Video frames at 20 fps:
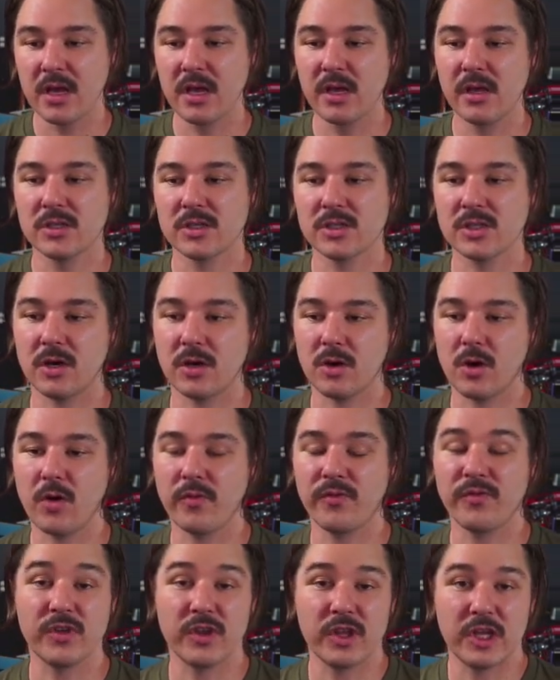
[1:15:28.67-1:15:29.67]
So
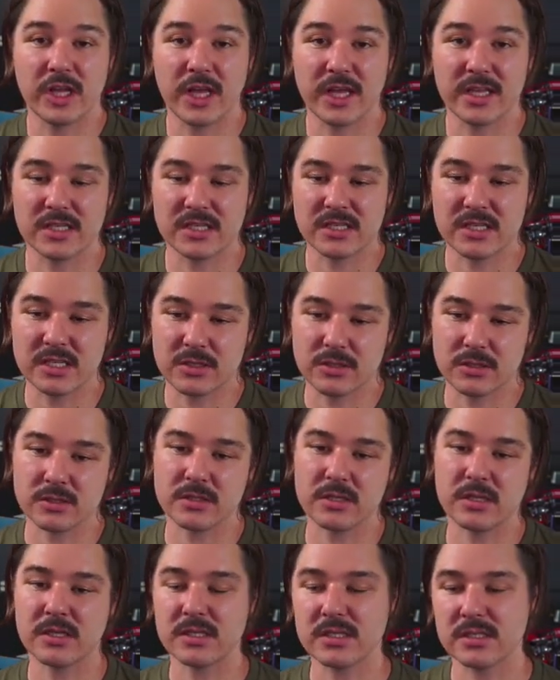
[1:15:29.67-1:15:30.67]
hopefully you like the teachers. At
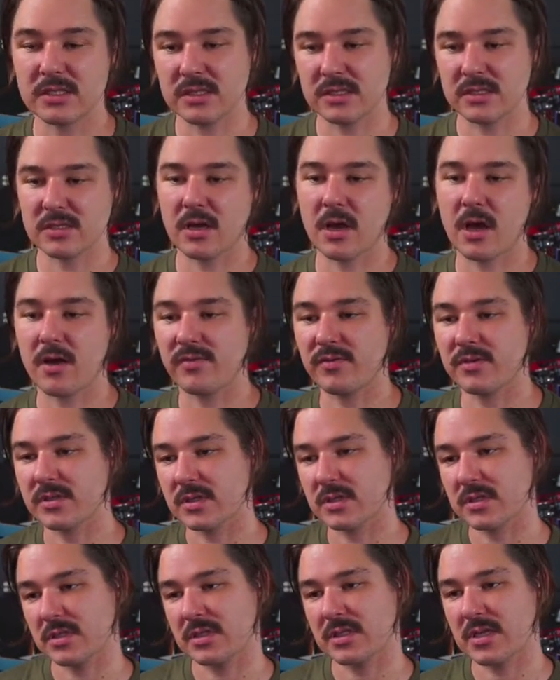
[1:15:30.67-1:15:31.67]
least this offers a
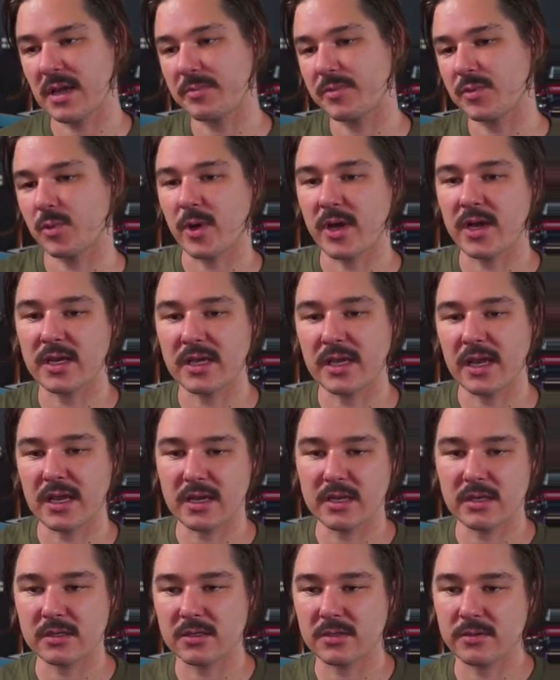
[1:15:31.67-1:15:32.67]
stepped way to get
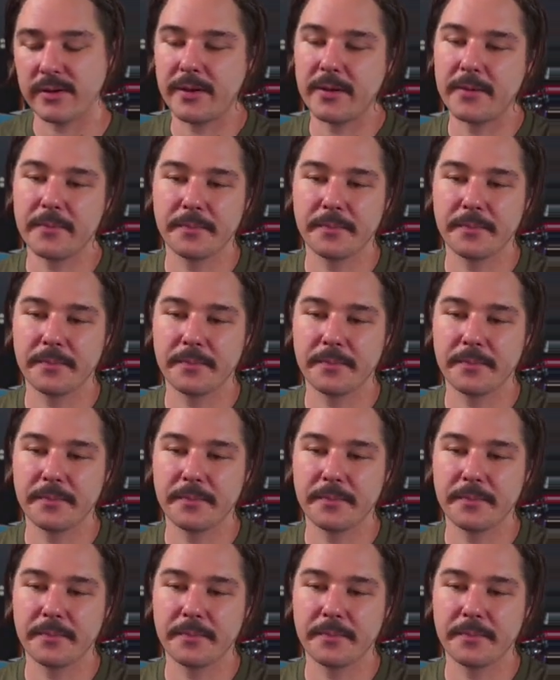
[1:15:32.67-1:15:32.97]
into it.